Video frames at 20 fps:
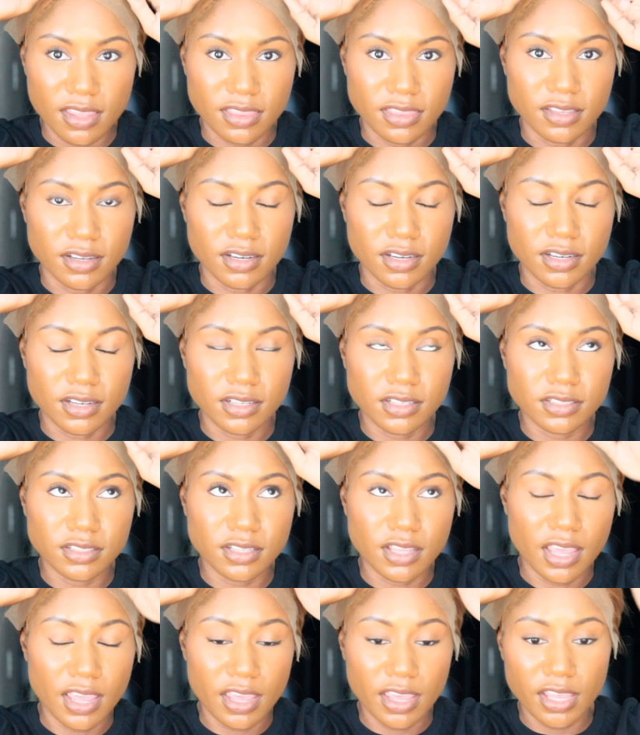
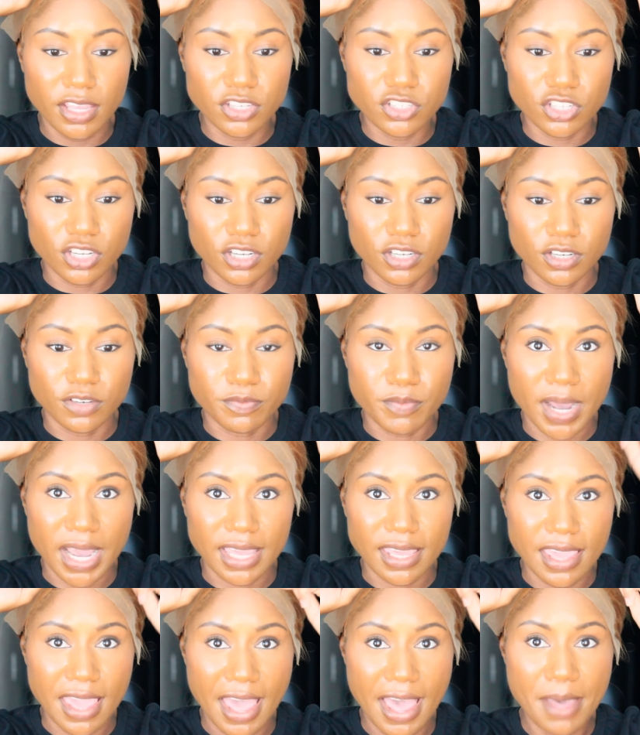the edge of
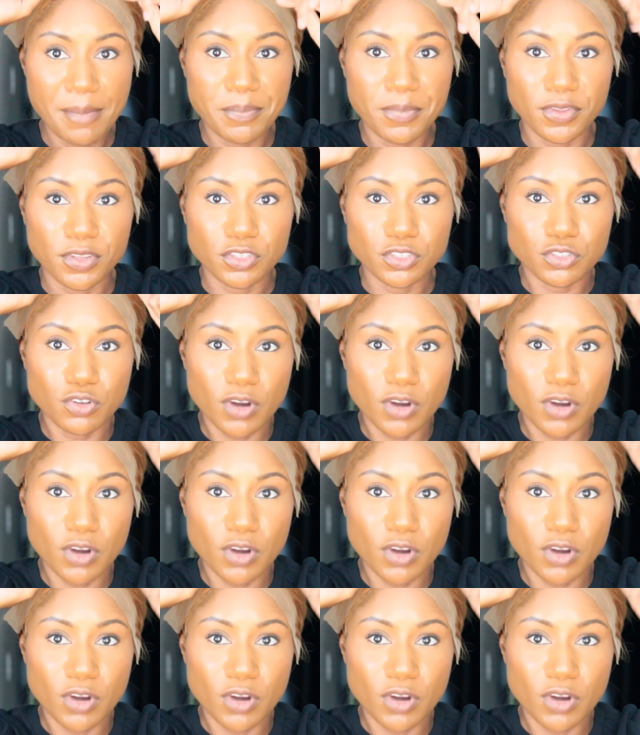my cap